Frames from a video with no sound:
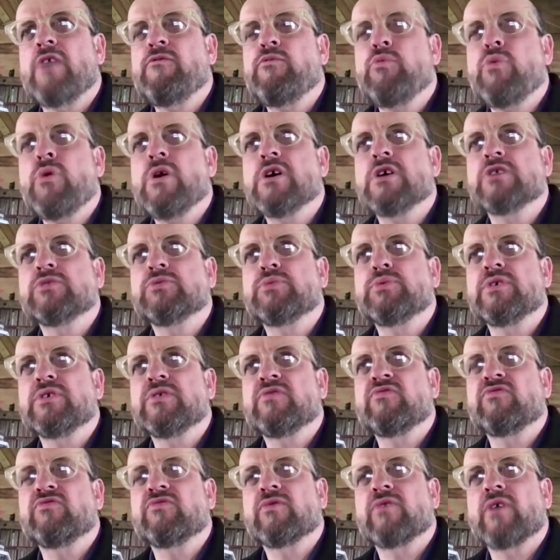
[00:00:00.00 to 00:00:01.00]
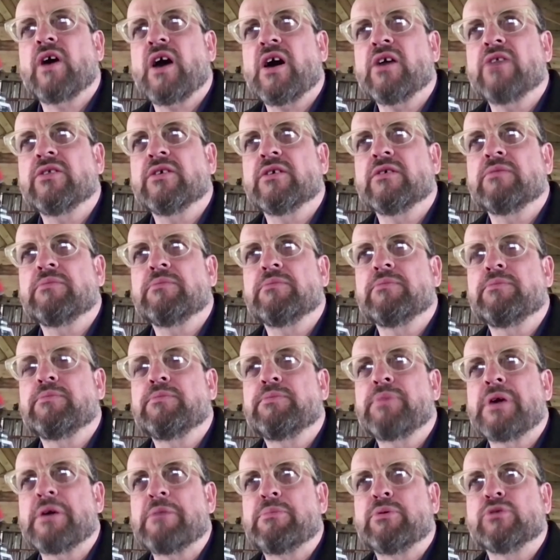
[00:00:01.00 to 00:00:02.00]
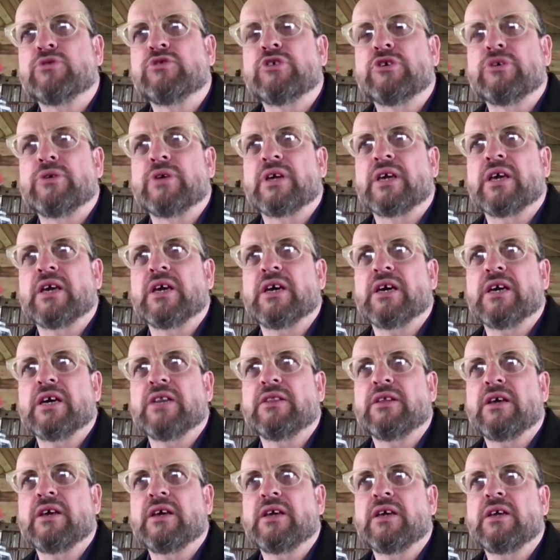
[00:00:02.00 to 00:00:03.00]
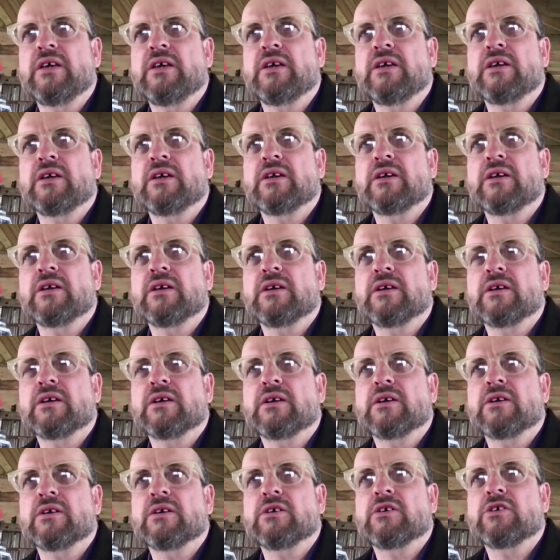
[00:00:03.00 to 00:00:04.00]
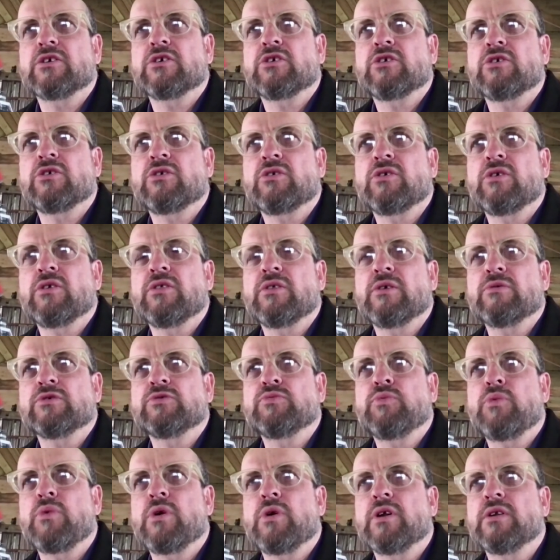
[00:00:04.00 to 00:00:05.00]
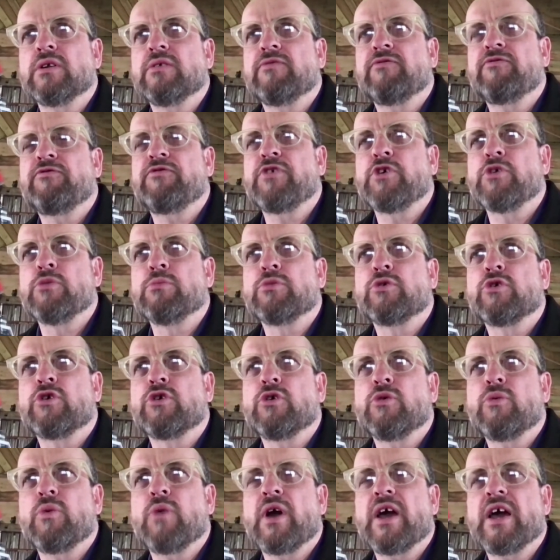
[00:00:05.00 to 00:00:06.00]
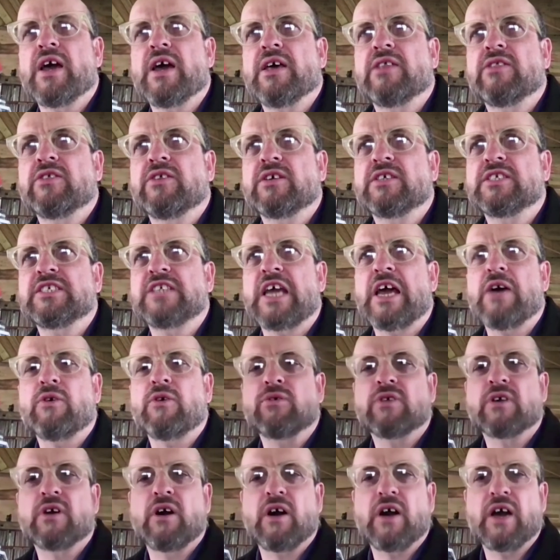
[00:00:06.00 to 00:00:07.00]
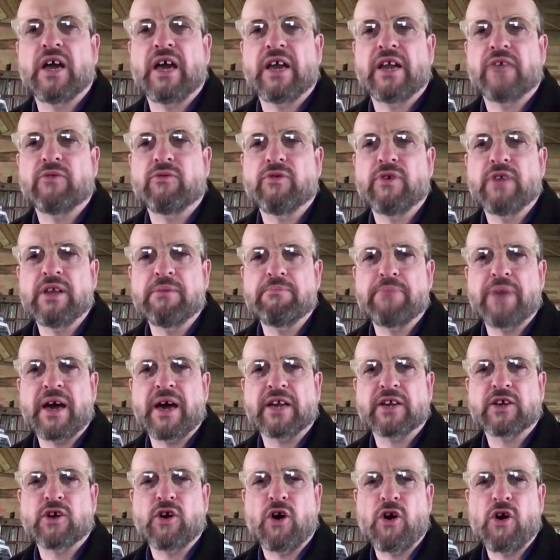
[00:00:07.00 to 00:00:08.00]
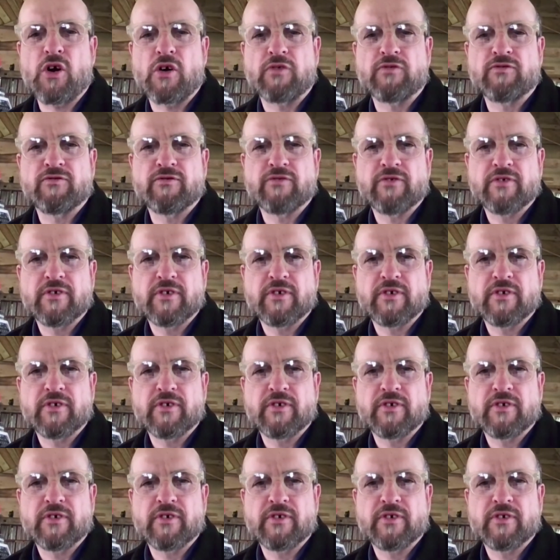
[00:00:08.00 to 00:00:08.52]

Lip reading: worked with other people doing it, and there was one film crew where the sound guy had a really bad cough,